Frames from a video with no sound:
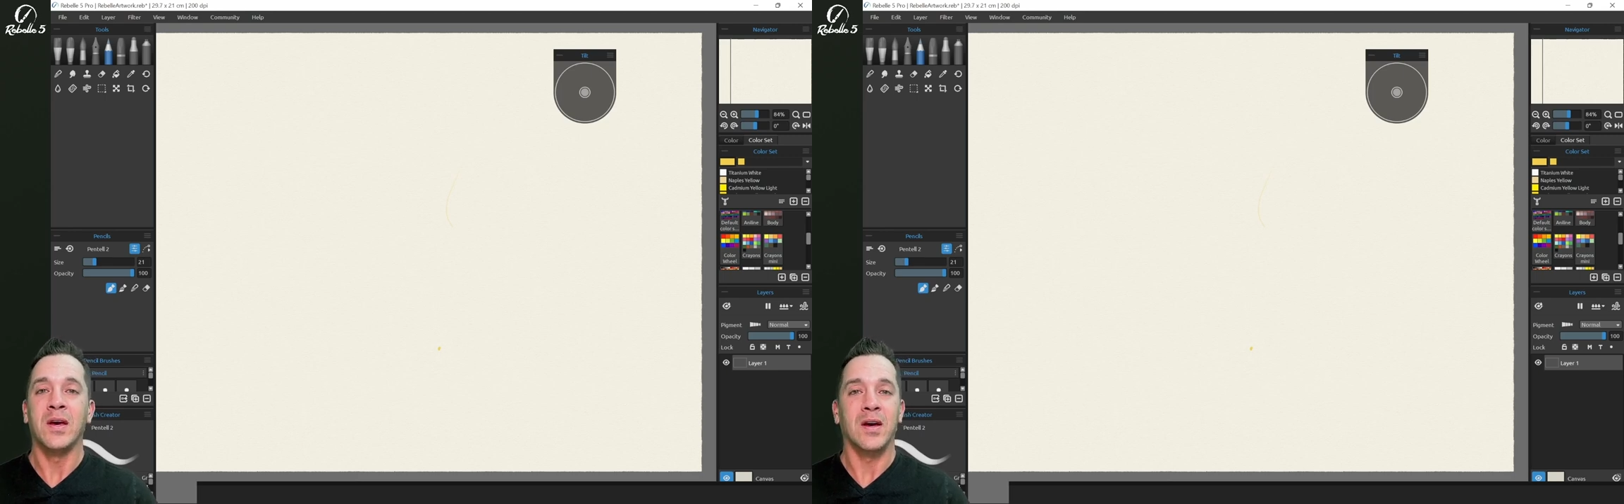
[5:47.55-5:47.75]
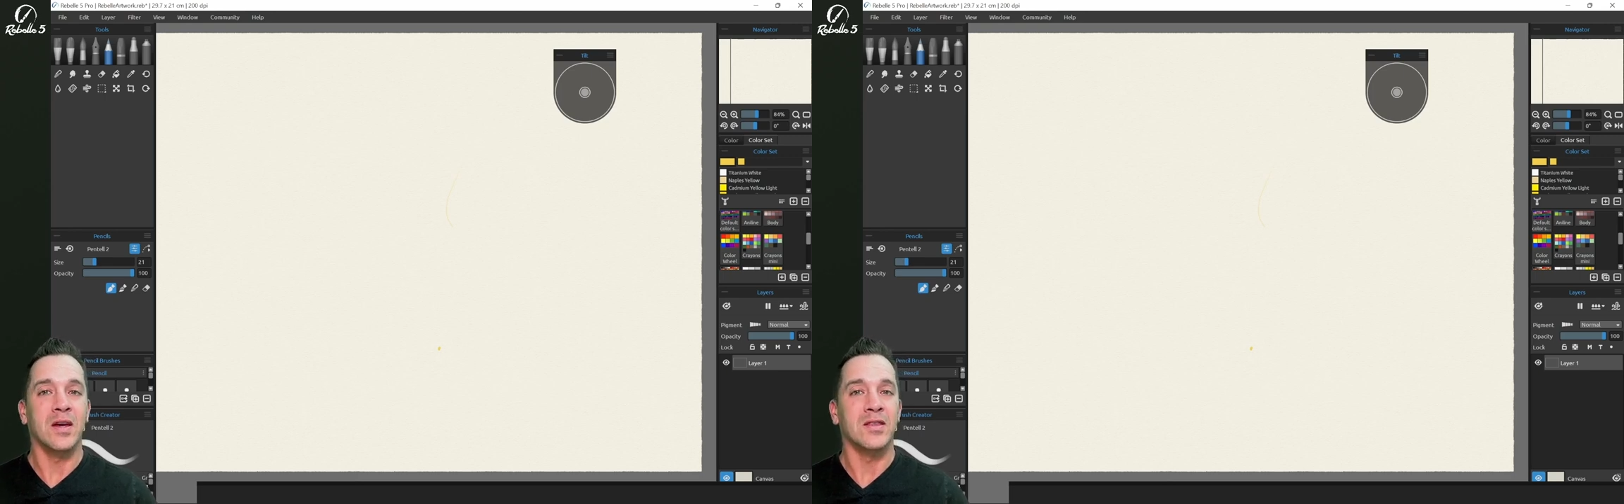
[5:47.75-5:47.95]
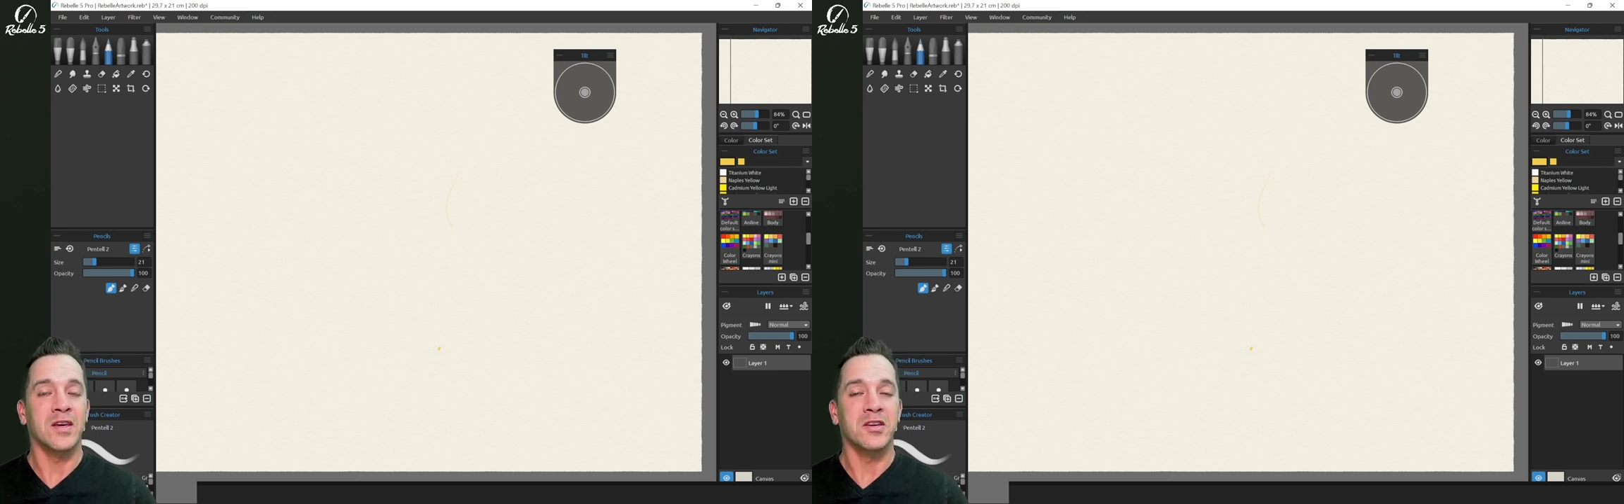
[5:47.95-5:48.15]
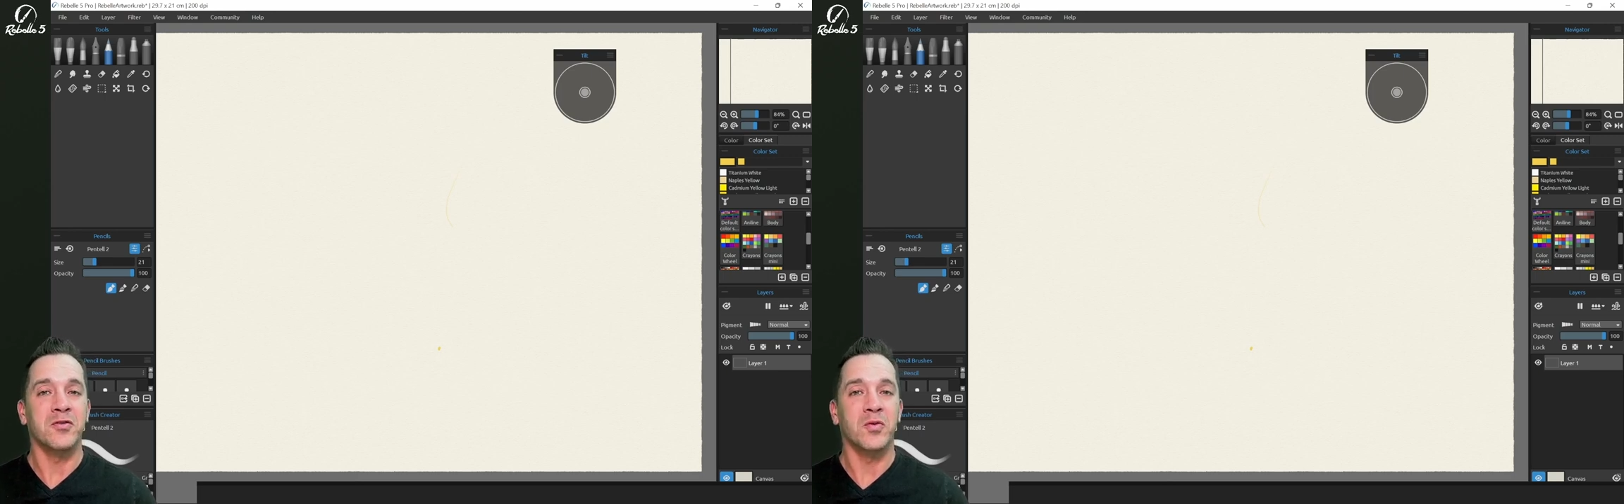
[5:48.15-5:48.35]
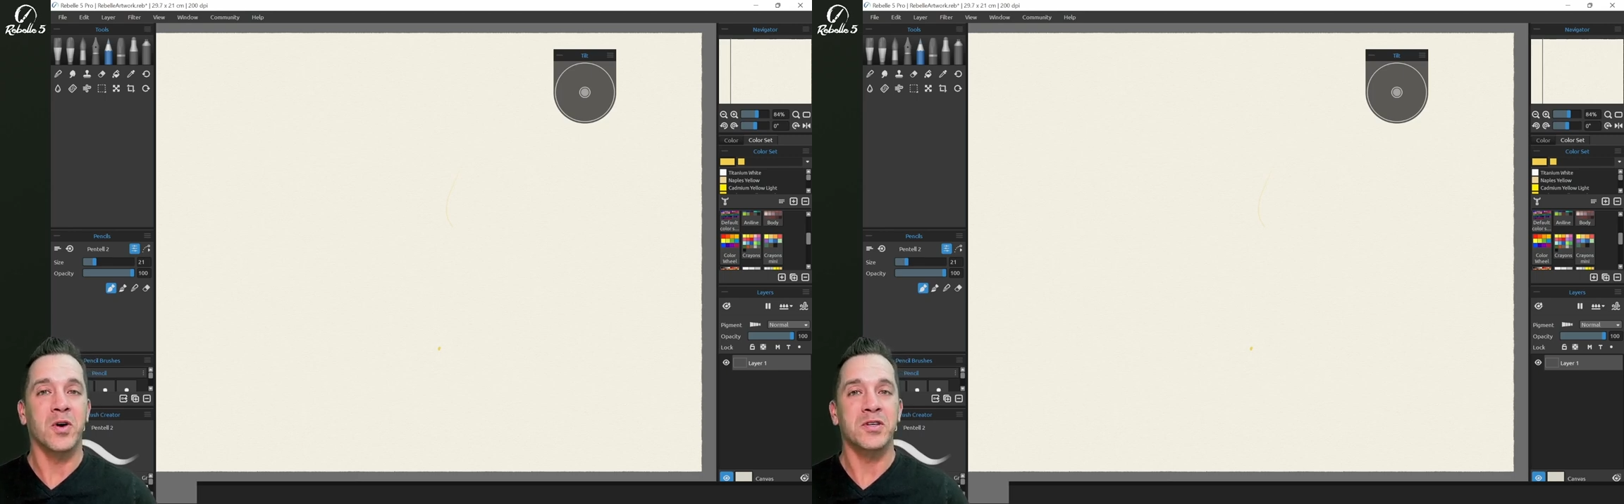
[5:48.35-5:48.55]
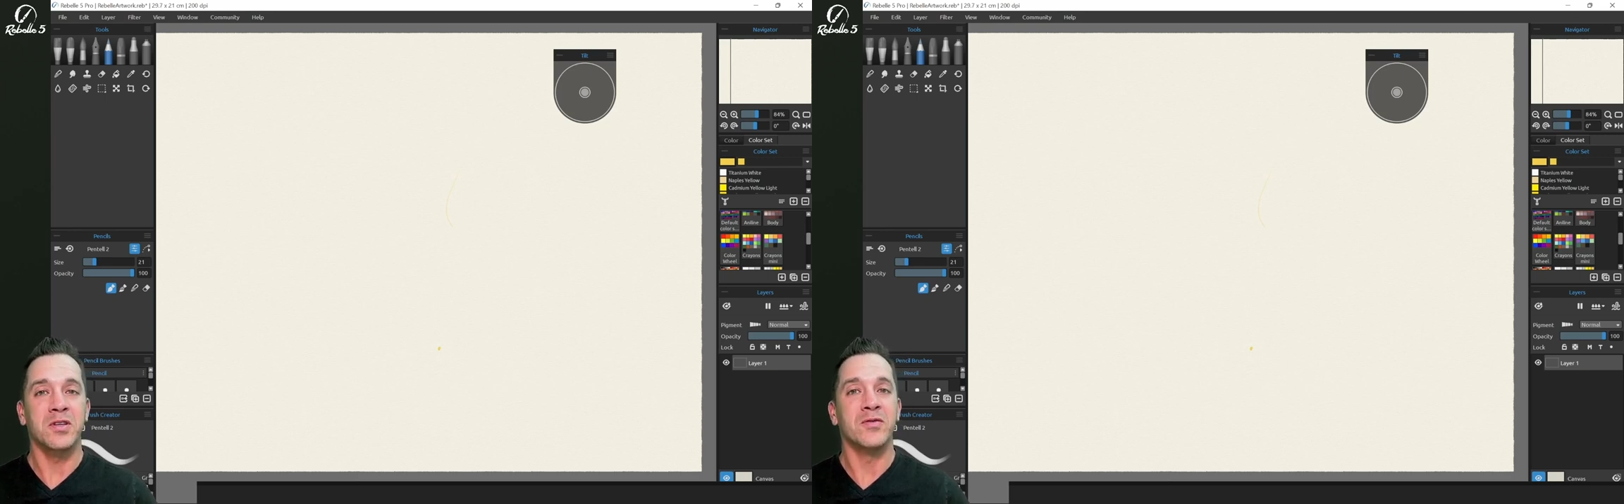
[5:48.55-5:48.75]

Again, thank you for watching the